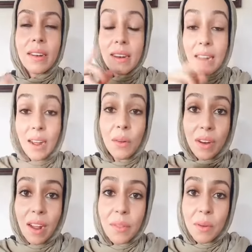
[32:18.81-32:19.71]
now
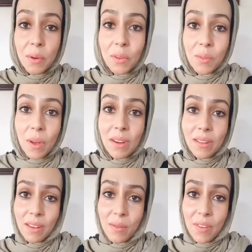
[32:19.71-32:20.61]
not the rose water
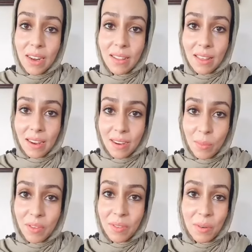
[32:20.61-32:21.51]
that you find at the
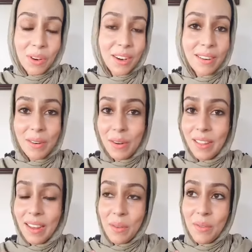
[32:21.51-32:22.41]
Arab store or
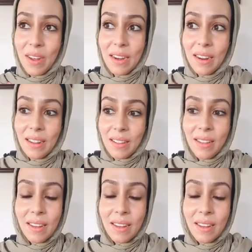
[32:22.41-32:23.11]
that you find at,